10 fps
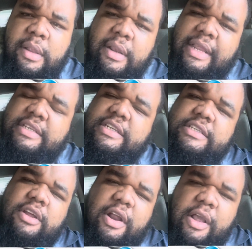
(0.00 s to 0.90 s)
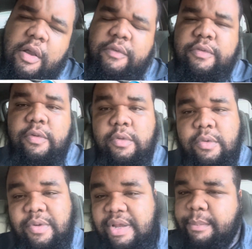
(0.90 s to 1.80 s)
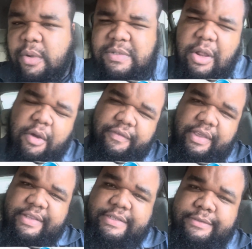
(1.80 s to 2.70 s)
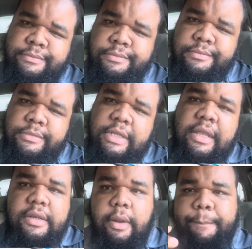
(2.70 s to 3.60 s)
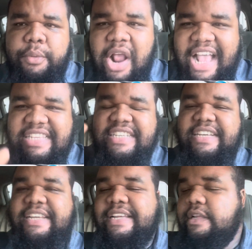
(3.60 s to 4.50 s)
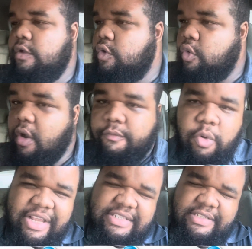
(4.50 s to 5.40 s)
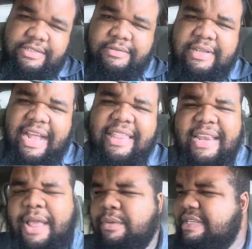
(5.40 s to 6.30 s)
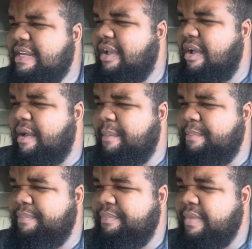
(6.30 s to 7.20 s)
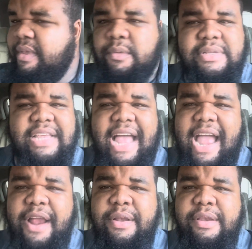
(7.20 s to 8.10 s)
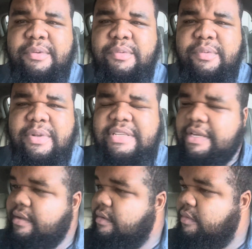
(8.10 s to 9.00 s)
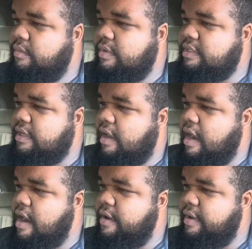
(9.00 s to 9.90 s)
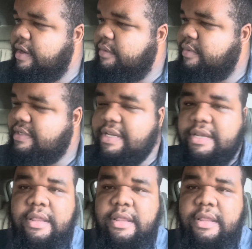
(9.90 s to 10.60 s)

let's just start off with the most obvious. Nebraska Northwestern. I think they was in um was it Ireland? Was it was it Ireland? Was it